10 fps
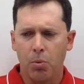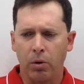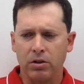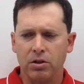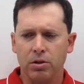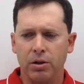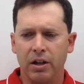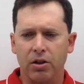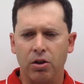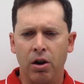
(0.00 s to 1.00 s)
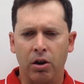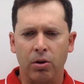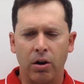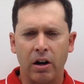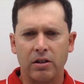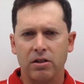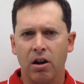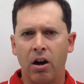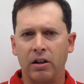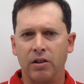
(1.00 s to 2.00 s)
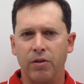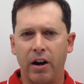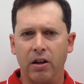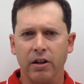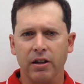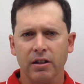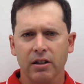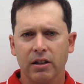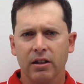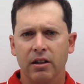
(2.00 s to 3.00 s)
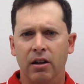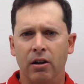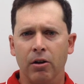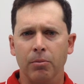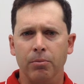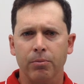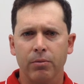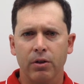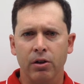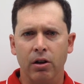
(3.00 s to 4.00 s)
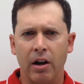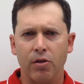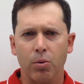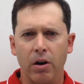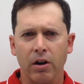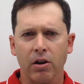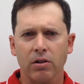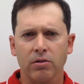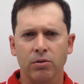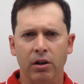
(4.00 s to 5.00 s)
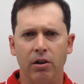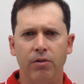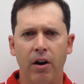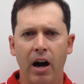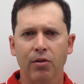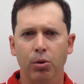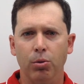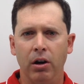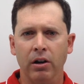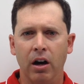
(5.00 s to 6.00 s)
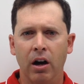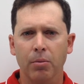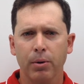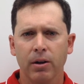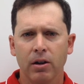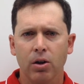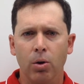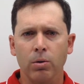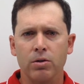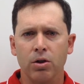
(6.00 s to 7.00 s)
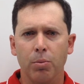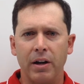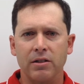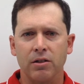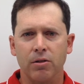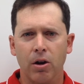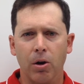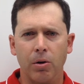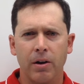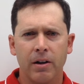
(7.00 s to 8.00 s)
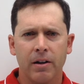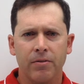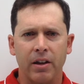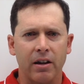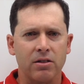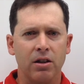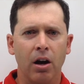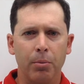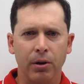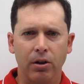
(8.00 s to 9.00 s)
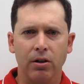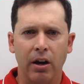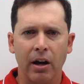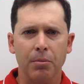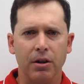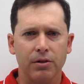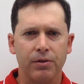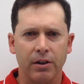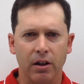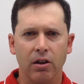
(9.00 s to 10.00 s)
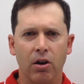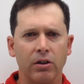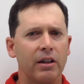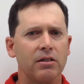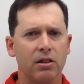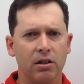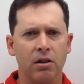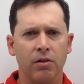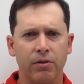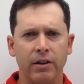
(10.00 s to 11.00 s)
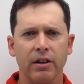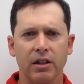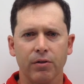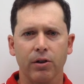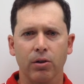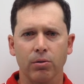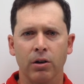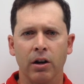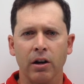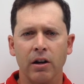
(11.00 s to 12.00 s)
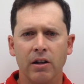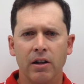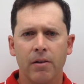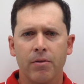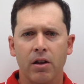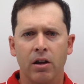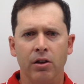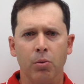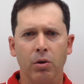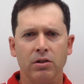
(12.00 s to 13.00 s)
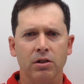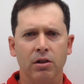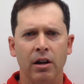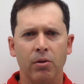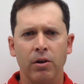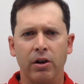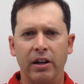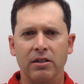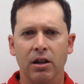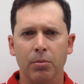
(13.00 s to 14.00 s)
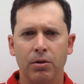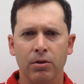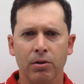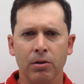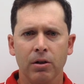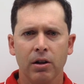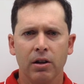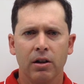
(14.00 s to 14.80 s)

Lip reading: Once you get across Ogden Valley, you'll have a runner. Runner 5 will run up Old Snow Basin Road. That is an uphill climb and it's fairly long. That's a fairly difficult run. And then once that runner gets up to